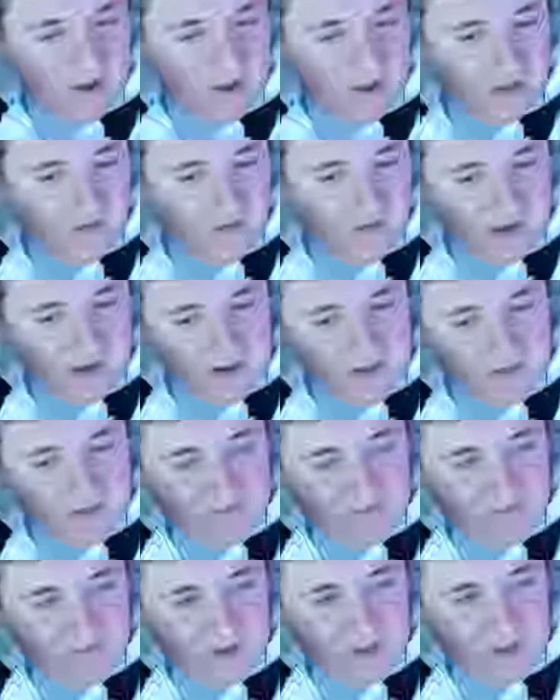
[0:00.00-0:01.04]
you and I should
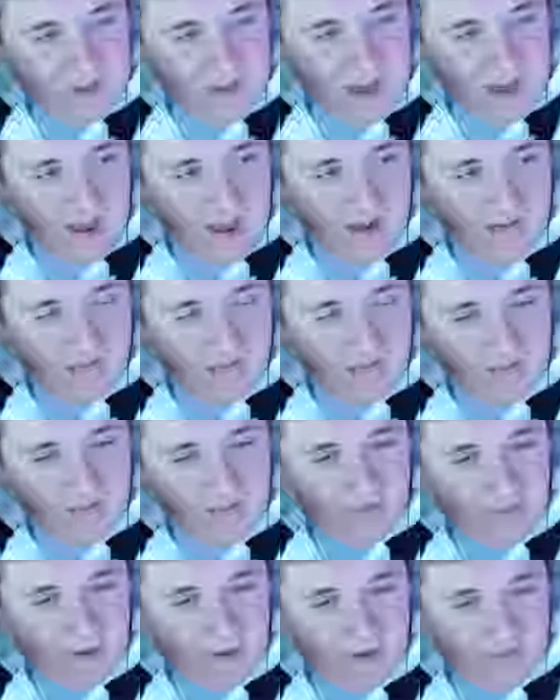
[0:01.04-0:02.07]
really have our
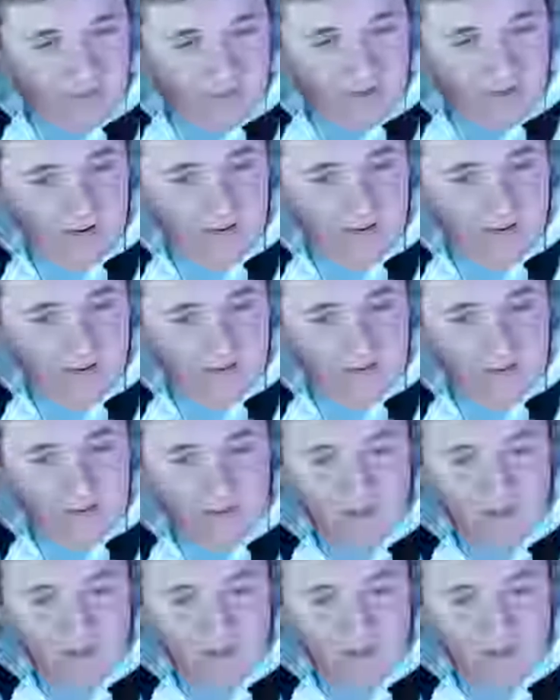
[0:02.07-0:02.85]
spots changed.